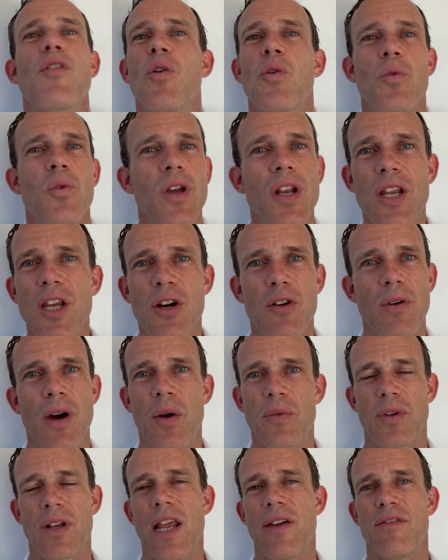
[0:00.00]
or really
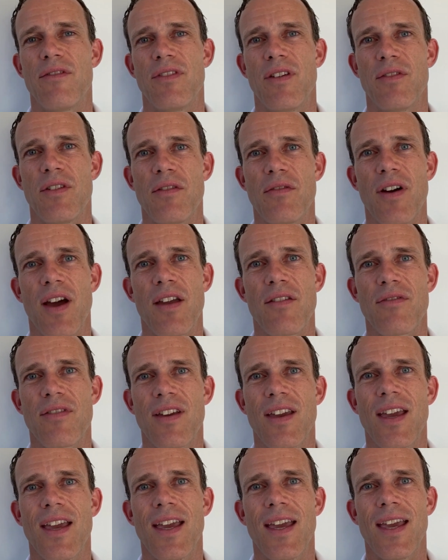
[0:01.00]
around $11.55.
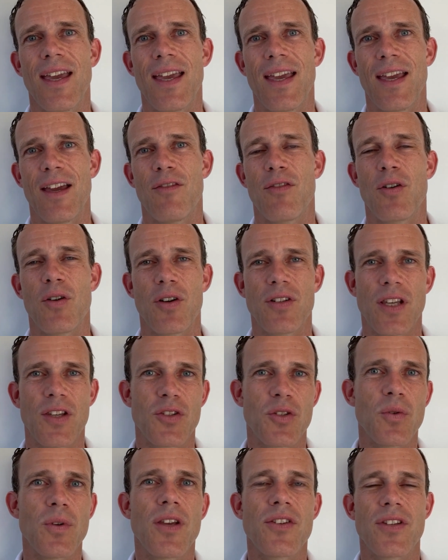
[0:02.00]
Of course, as
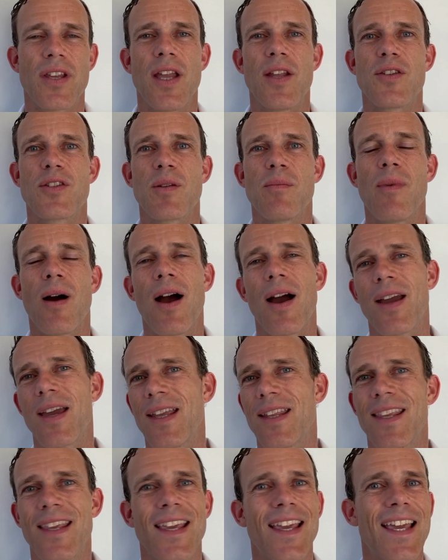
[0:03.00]
soon as it hits the
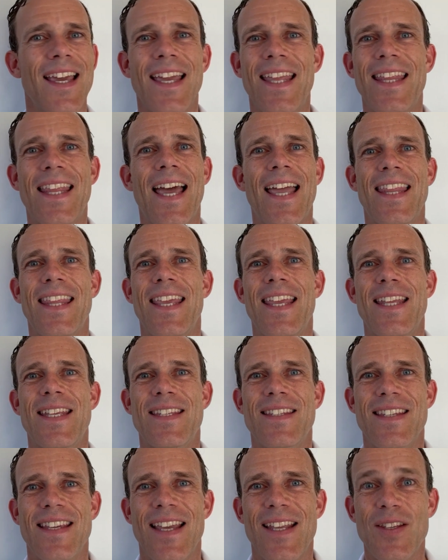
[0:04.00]
market, then
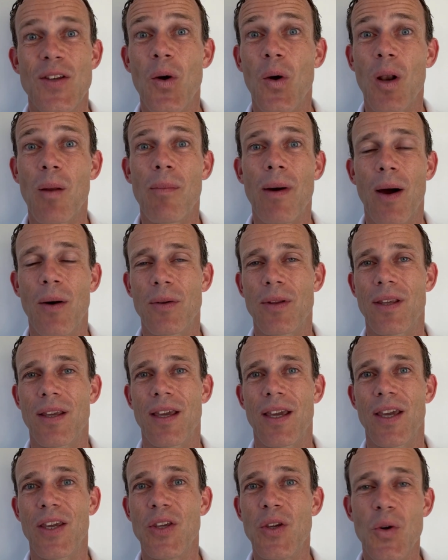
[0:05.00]
it's all about
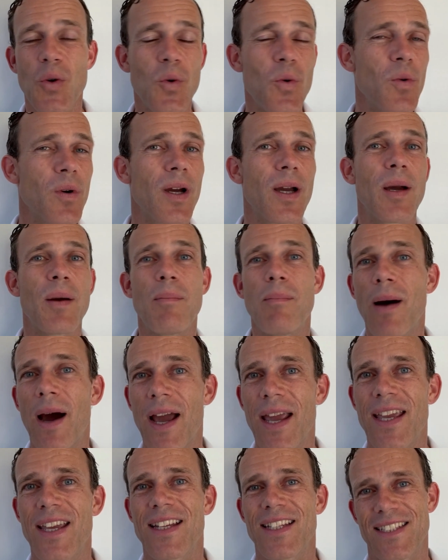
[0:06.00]
you
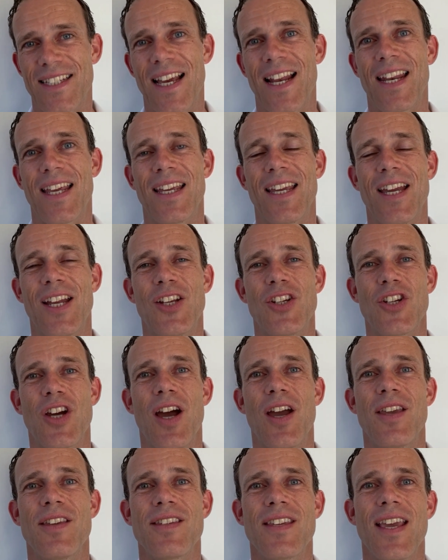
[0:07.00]
buying and selling
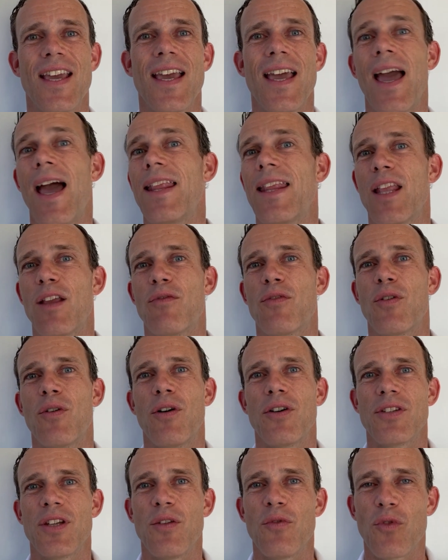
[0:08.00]
Jais, and that of
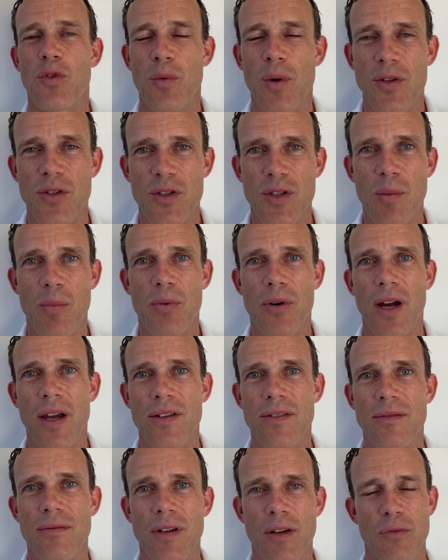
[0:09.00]
course influences the
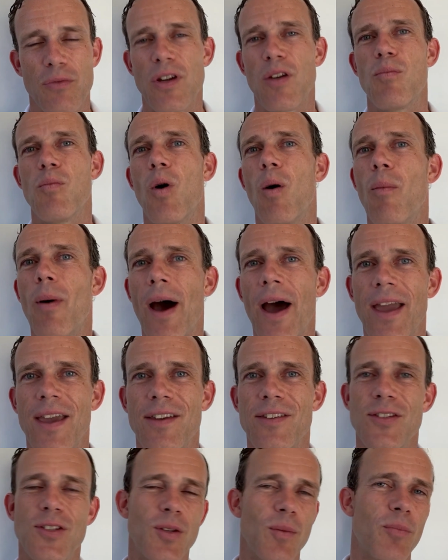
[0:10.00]
price. If we have more
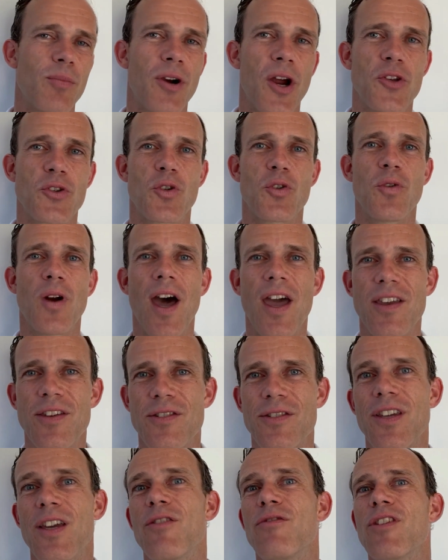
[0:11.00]
buyers, the price will
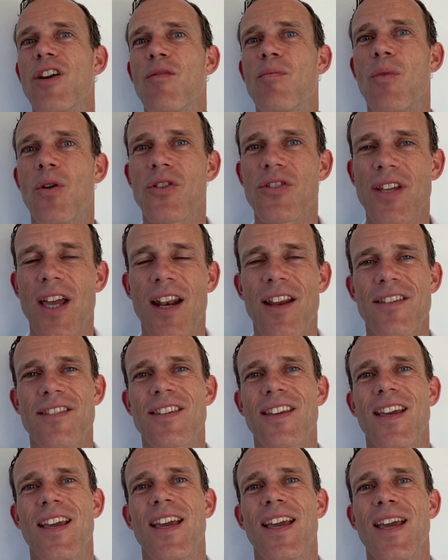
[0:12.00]
rise. If we have more sellers,
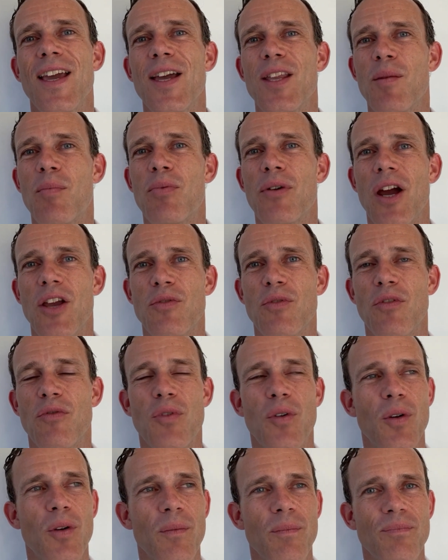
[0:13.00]
the price will
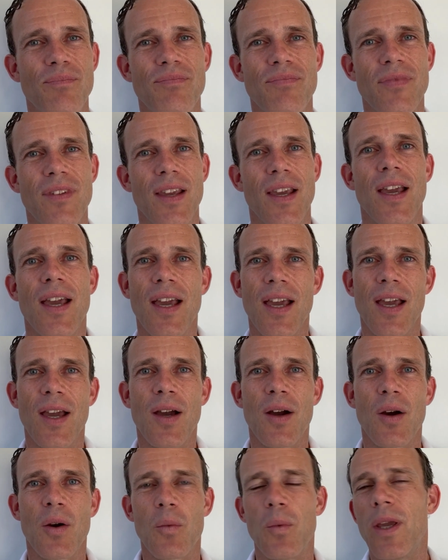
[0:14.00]
fall.
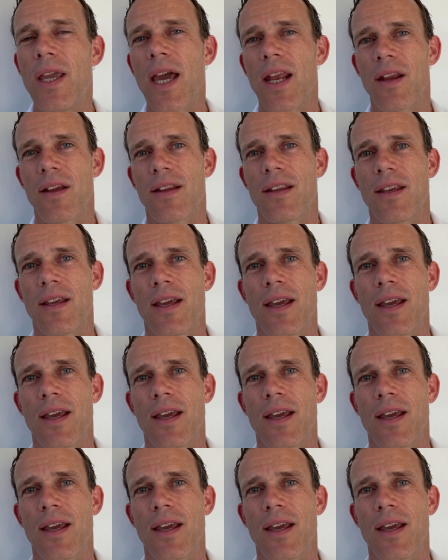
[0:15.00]
We cannot,